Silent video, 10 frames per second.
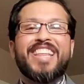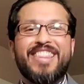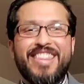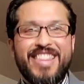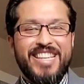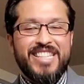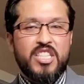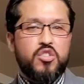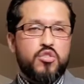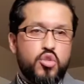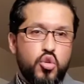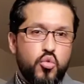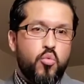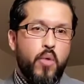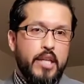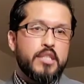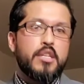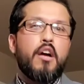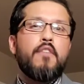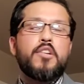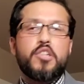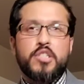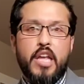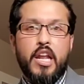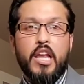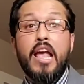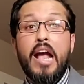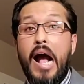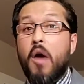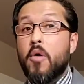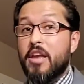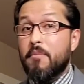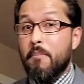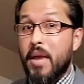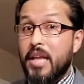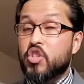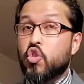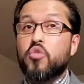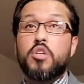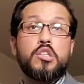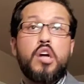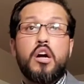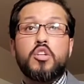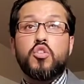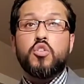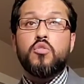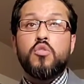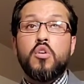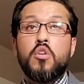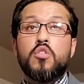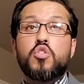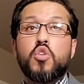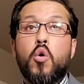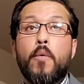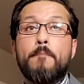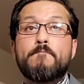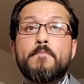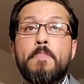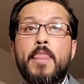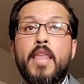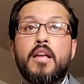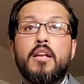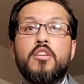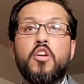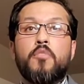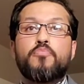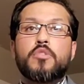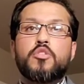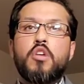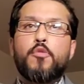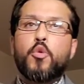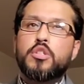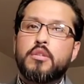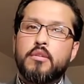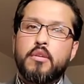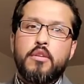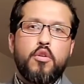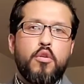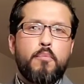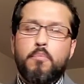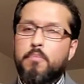these two ways of understanding how a man's going to talk to you. So, so of course you'll